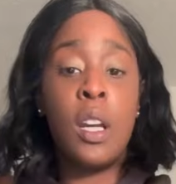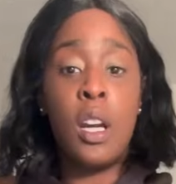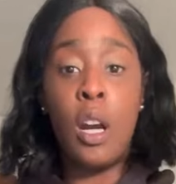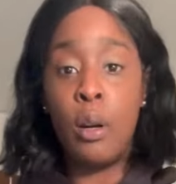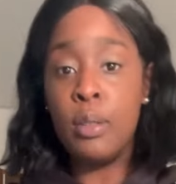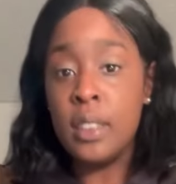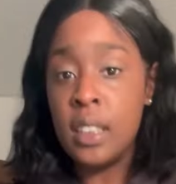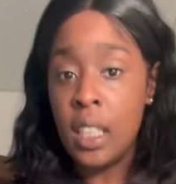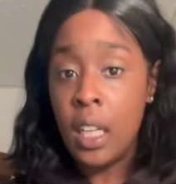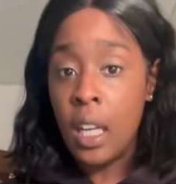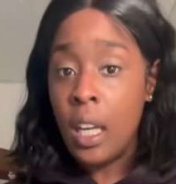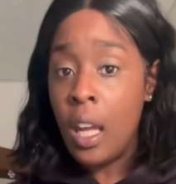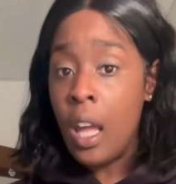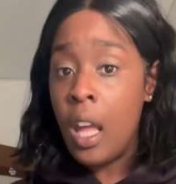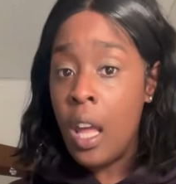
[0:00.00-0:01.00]
go to
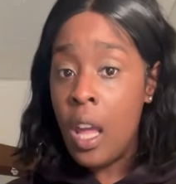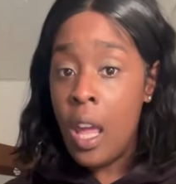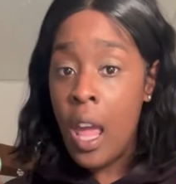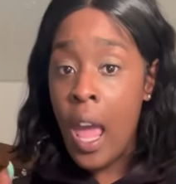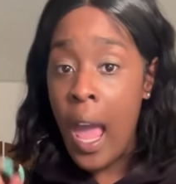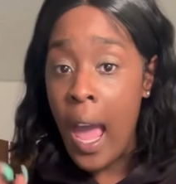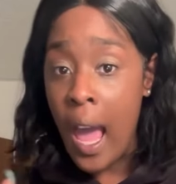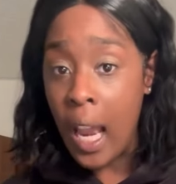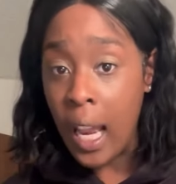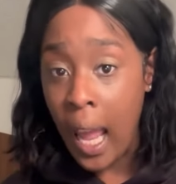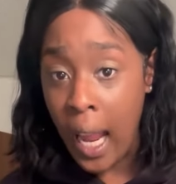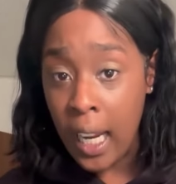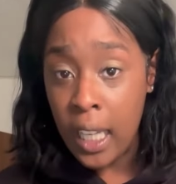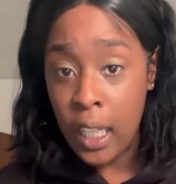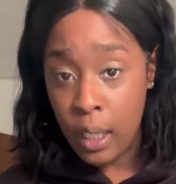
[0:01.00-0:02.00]
the
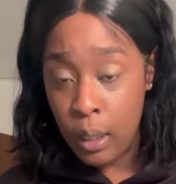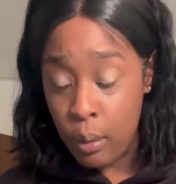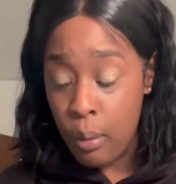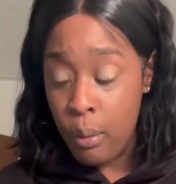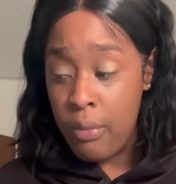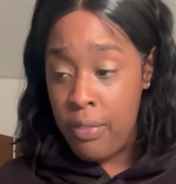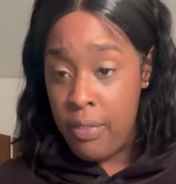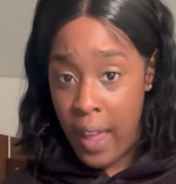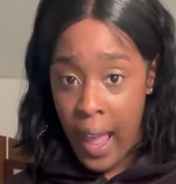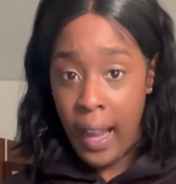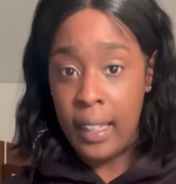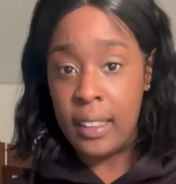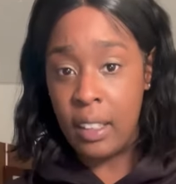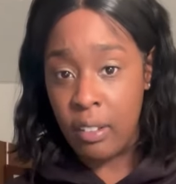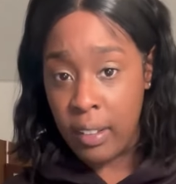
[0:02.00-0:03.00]
LIQ
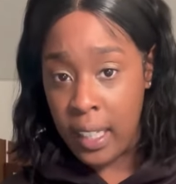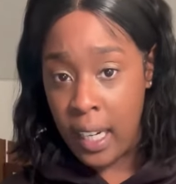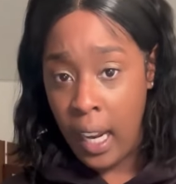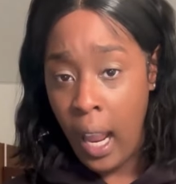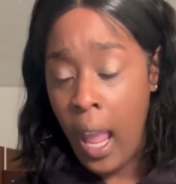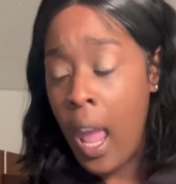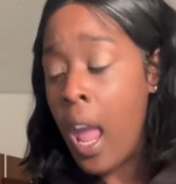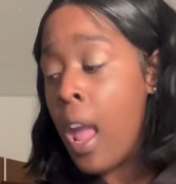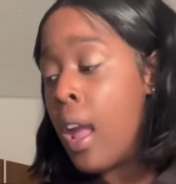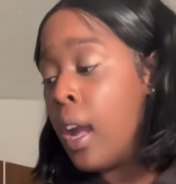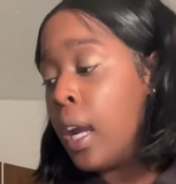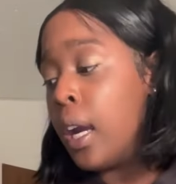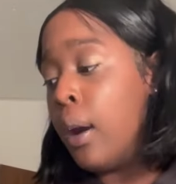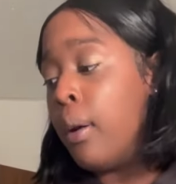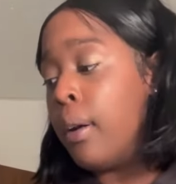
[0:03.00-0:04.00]
factory,
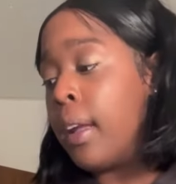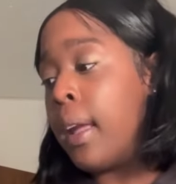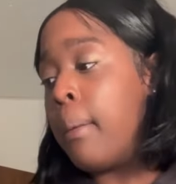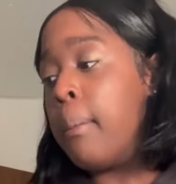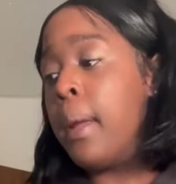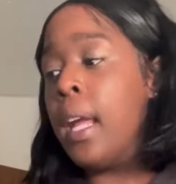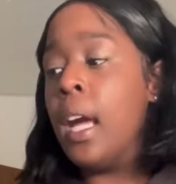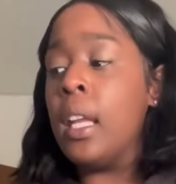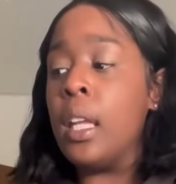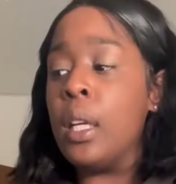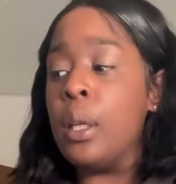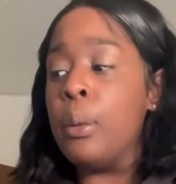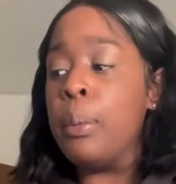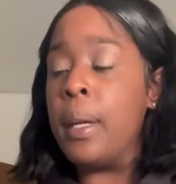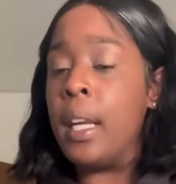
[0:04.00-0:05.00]
go get me a
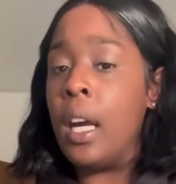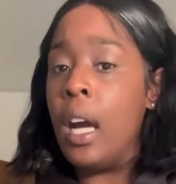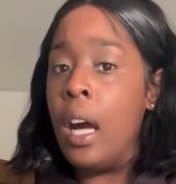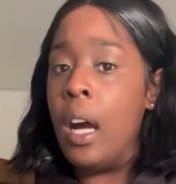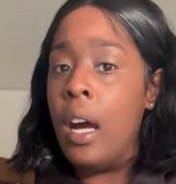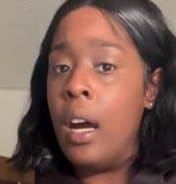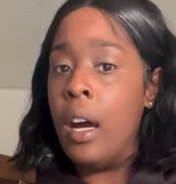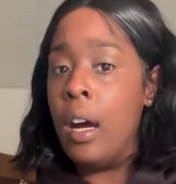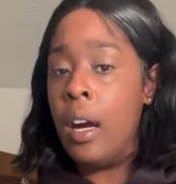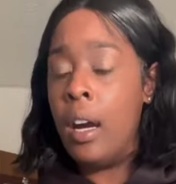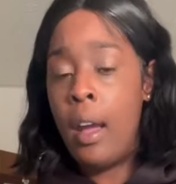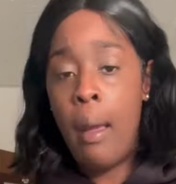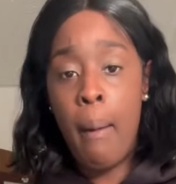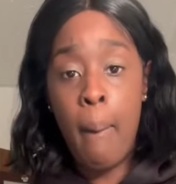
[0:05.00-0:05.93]
little bit of uh,